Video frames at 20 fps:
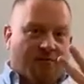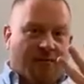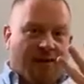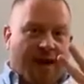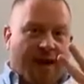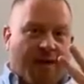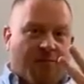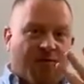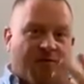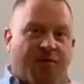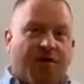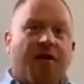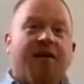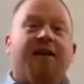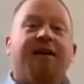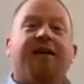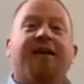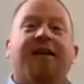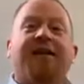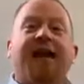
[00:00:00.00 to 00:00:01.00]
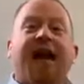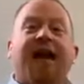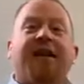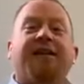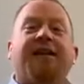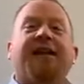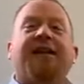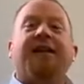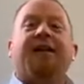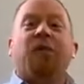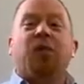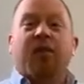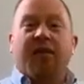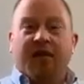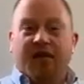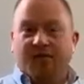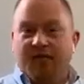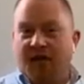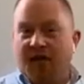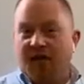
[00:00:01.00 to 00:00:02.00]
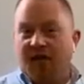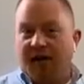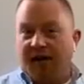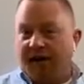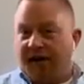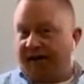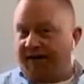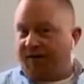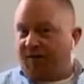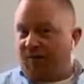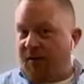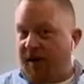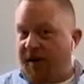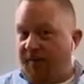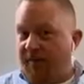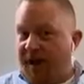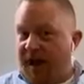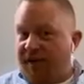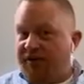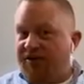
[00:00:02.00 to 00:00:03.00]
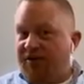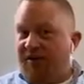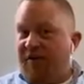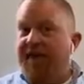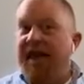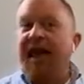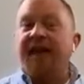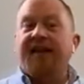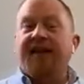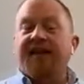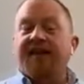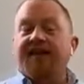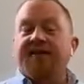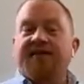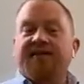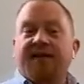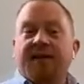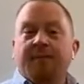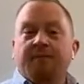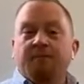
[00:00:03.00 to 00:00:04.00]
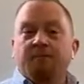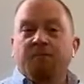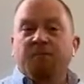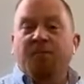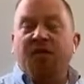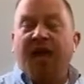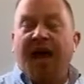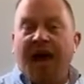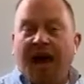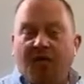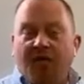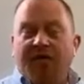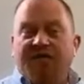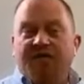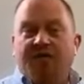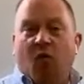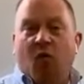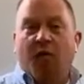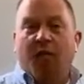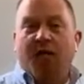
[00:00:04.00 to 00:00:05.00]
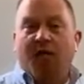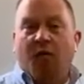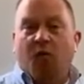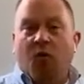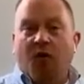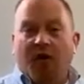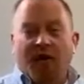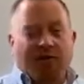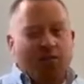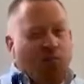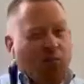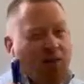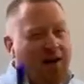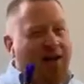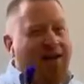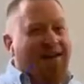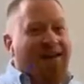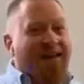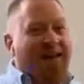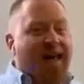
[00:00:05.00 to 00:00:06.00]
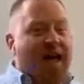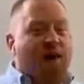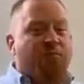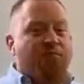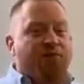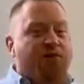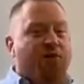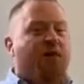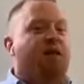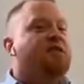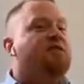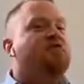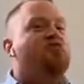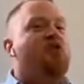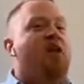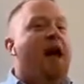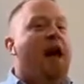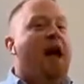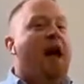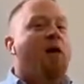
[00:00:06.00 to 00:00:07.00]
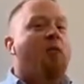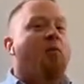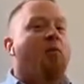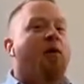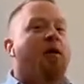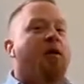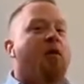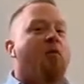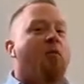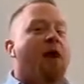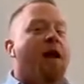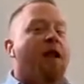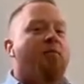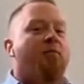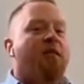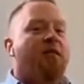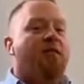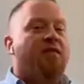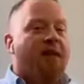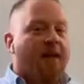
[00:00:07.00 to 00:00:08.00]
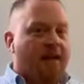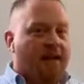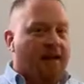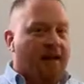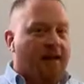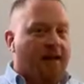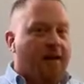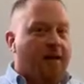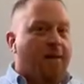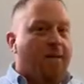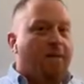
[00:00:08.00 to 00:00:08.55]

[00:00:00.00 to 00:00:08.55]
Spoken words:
capture, connect, convert. And as you might imagine, that is how this formula works. But capture is not what you might be thinking.